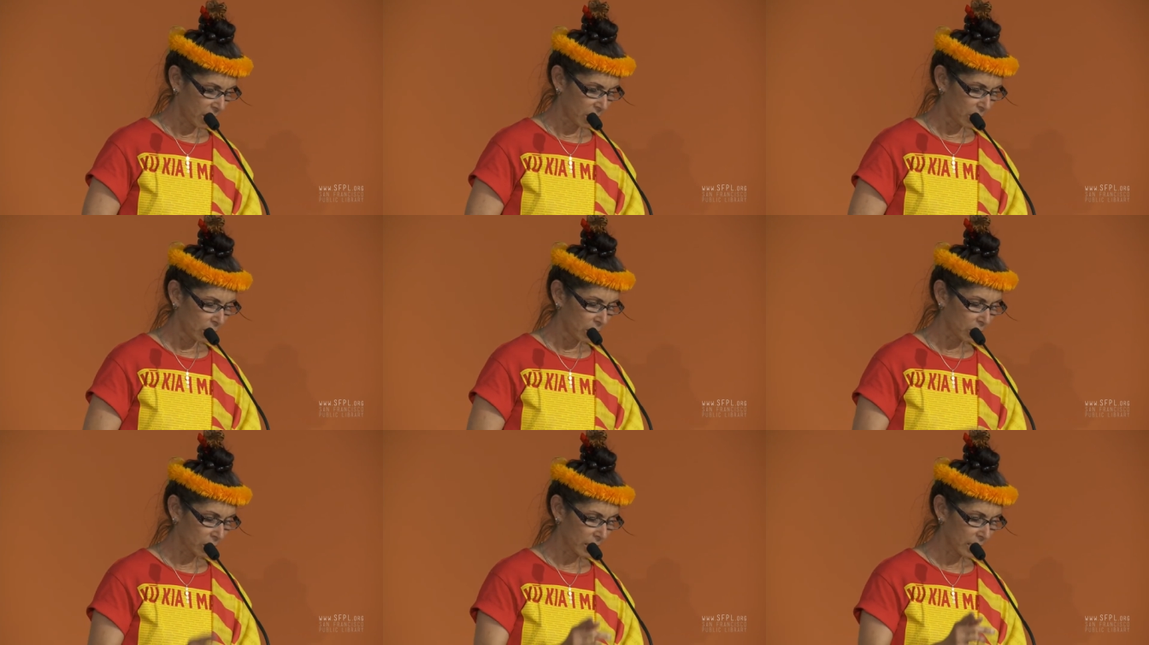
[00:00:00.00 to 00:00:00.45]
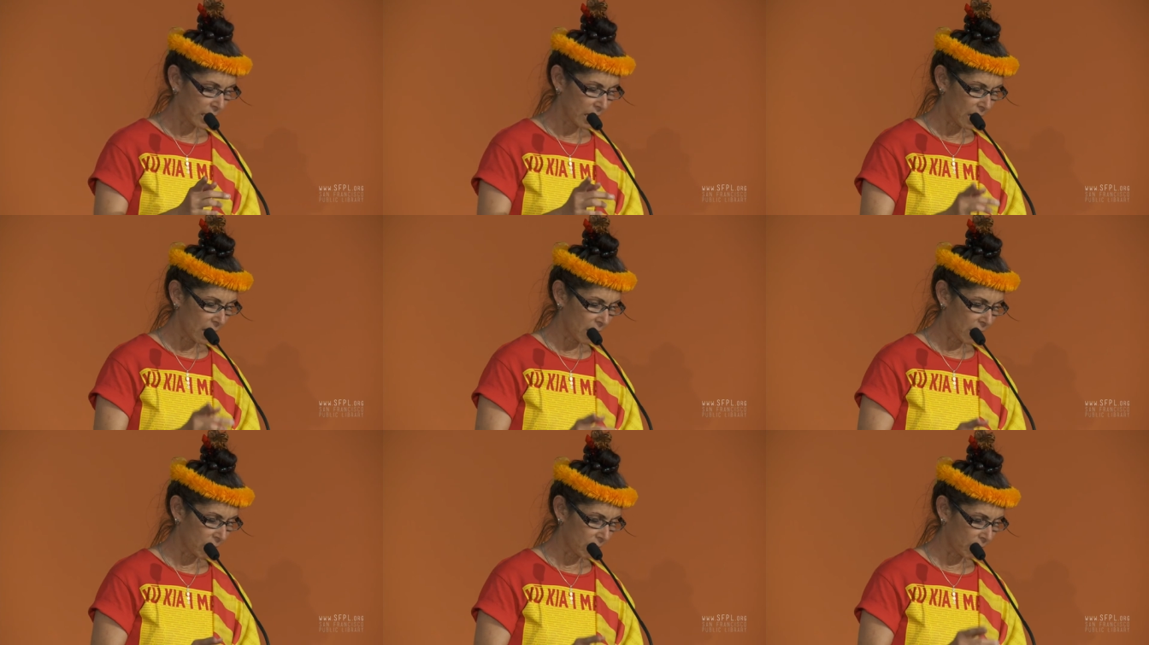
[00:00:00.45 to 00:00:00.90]
look
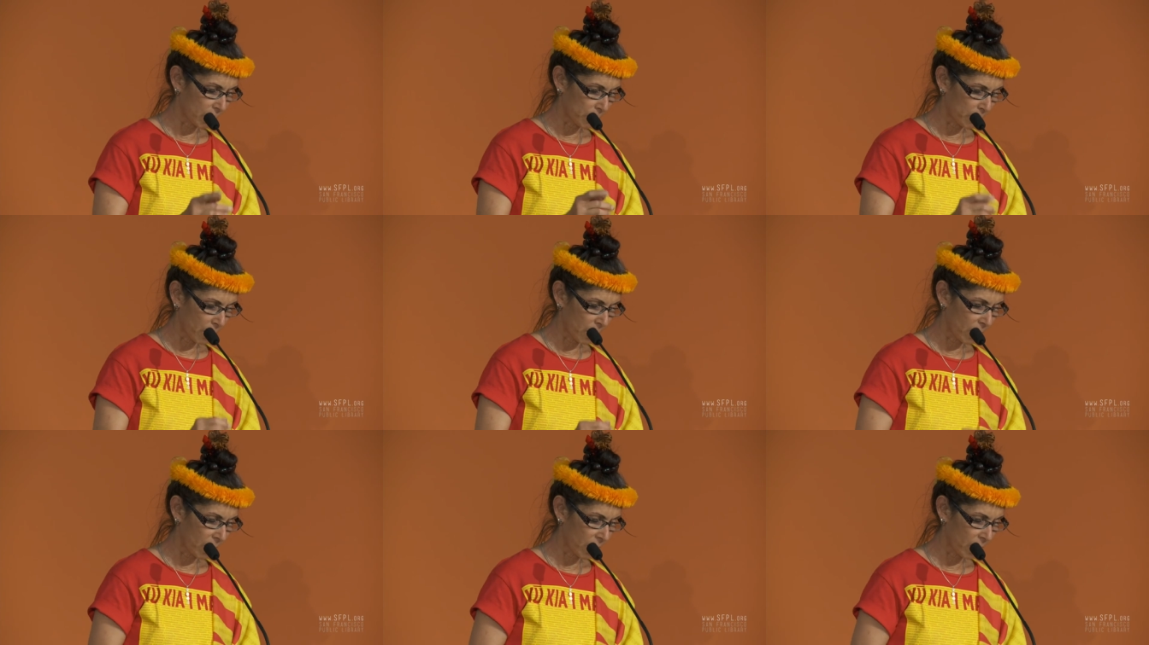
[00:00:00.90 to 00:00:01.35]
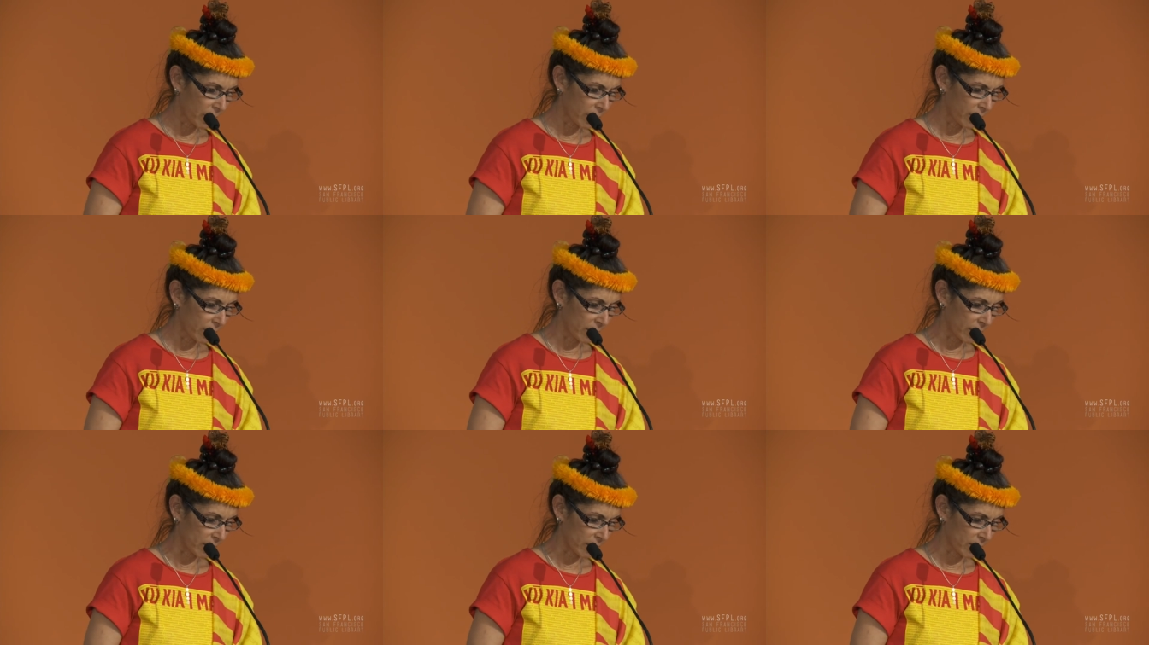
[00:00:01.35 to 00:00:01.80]
now upon
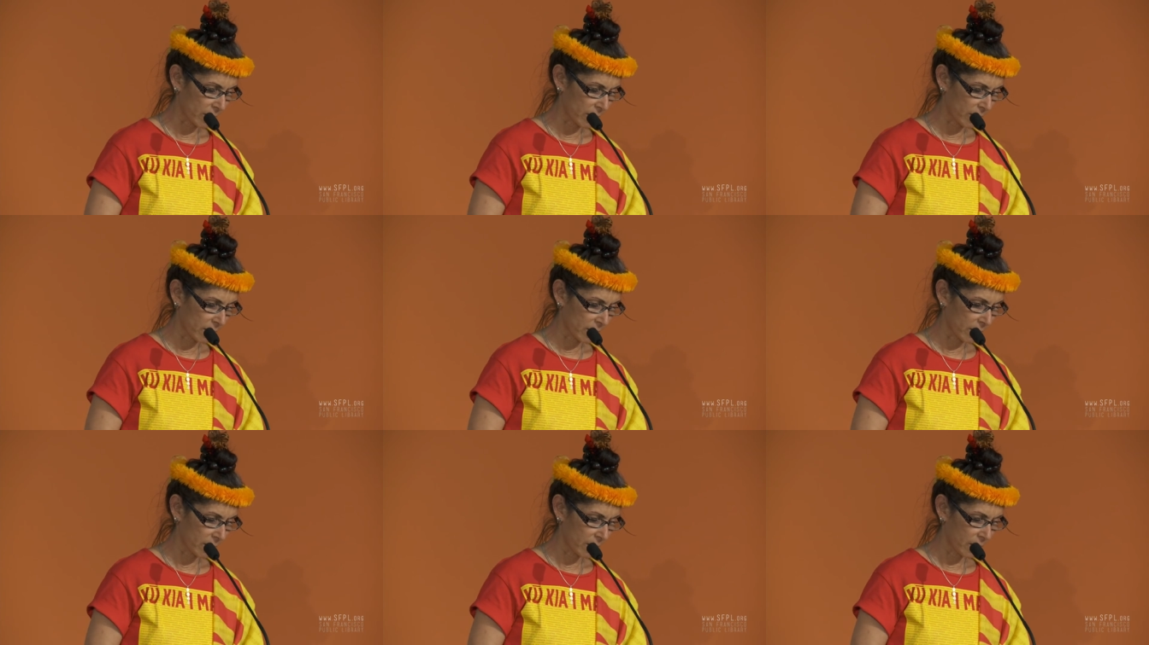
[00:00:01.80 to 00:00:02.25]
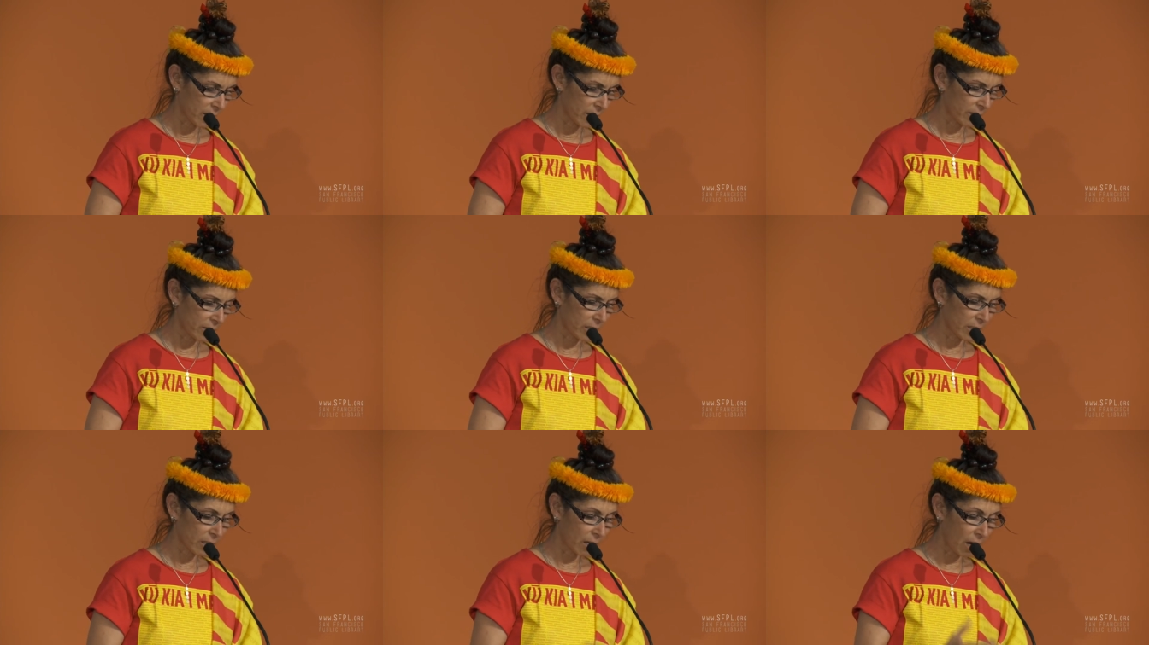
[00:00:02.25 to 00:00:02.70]
us,
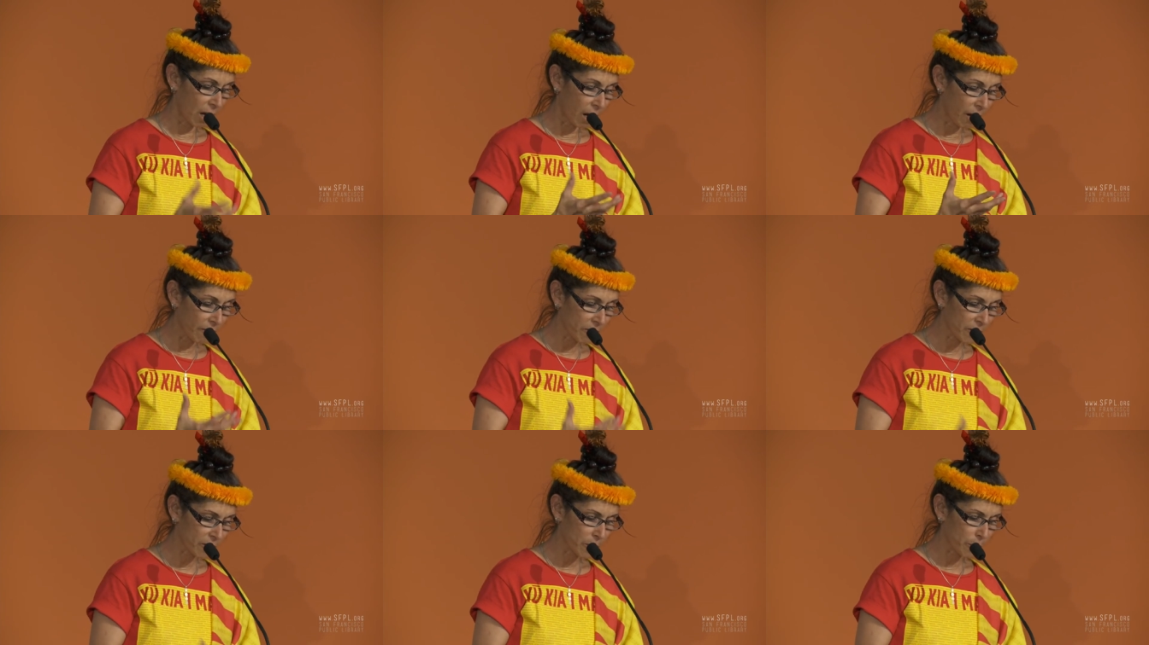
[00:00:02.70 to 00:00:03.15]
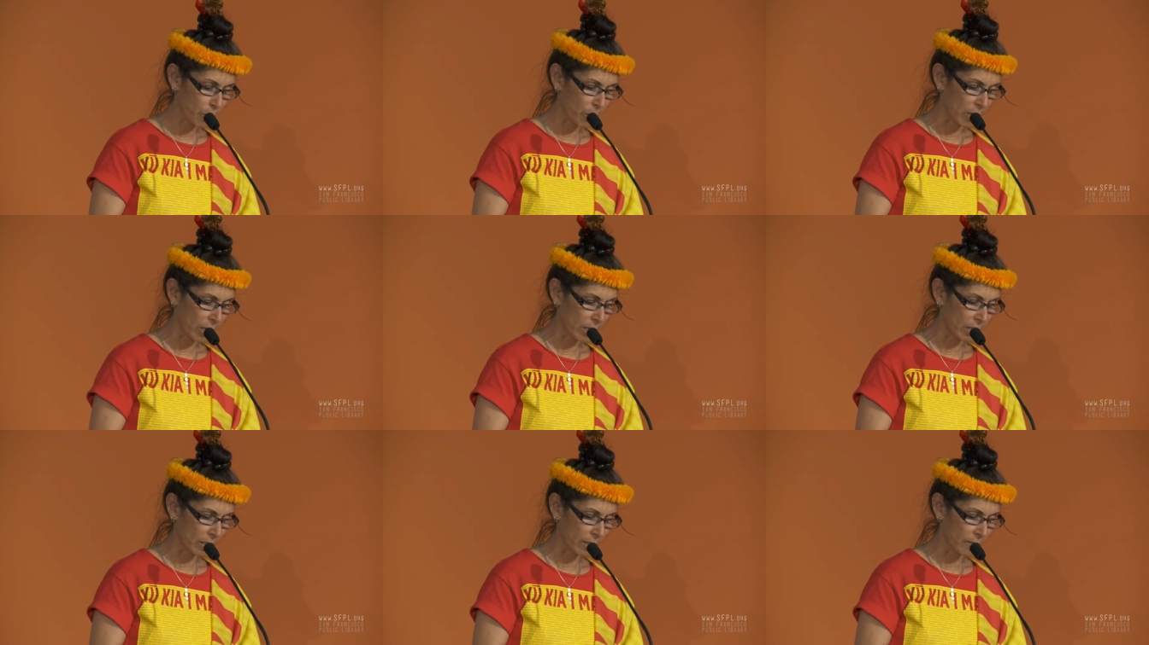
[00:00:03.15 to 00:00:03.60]
the
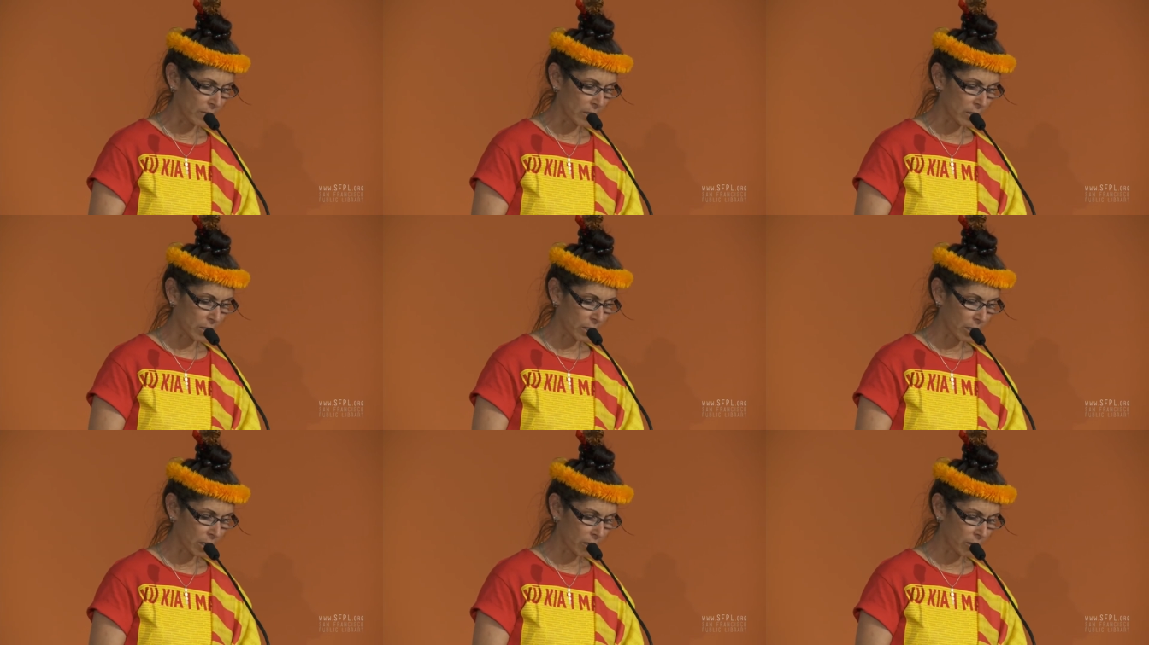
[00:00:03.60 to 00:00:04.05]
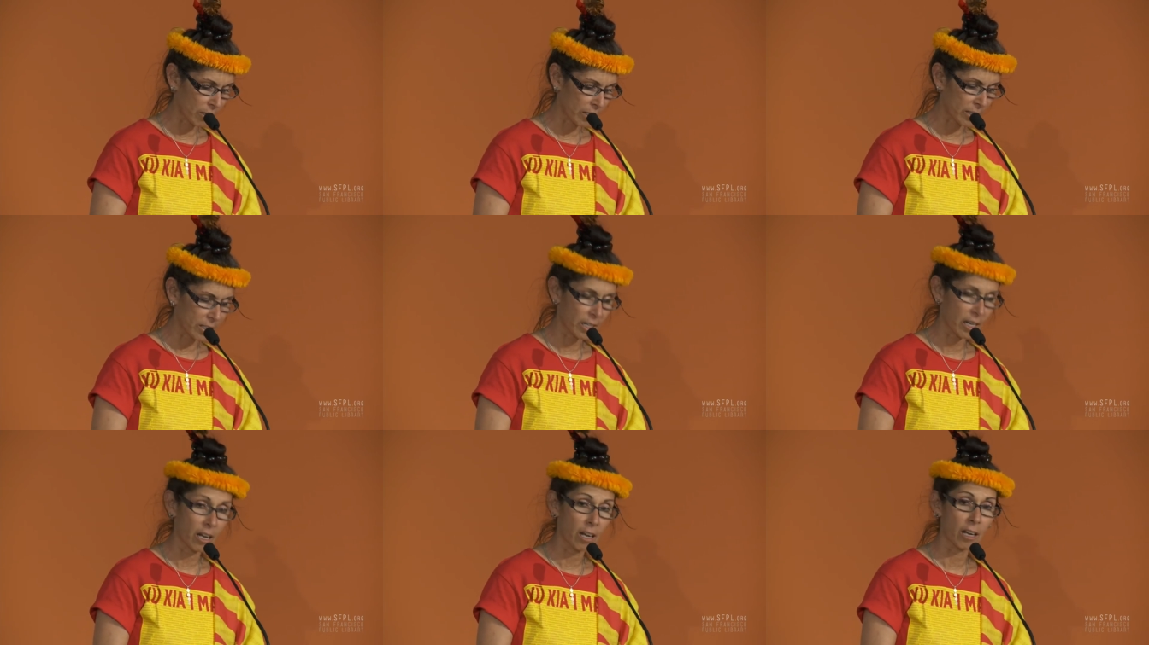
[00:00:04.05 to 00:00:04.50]
offspring of this
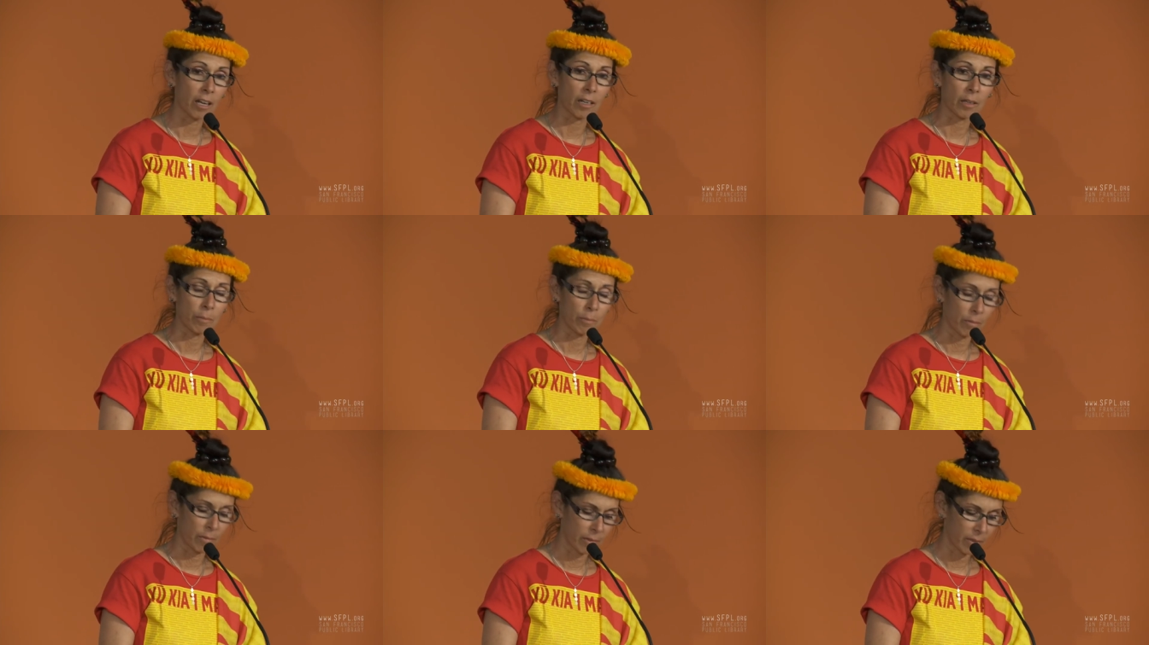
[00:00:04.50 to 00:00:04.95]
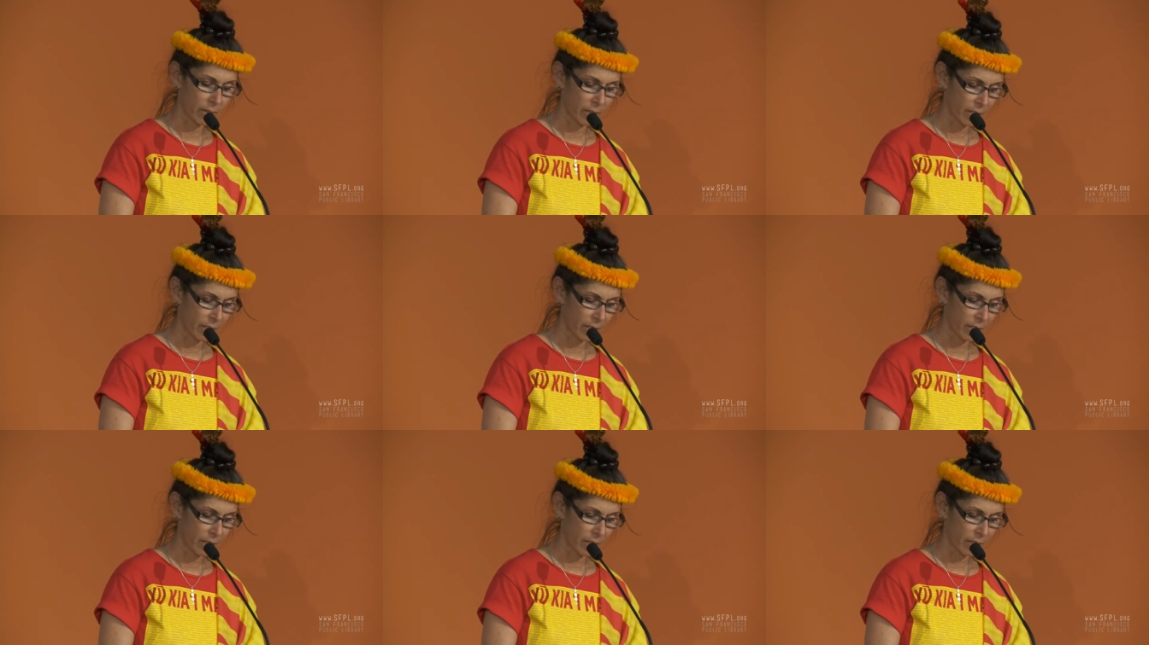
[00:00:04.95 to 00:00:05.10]
current time,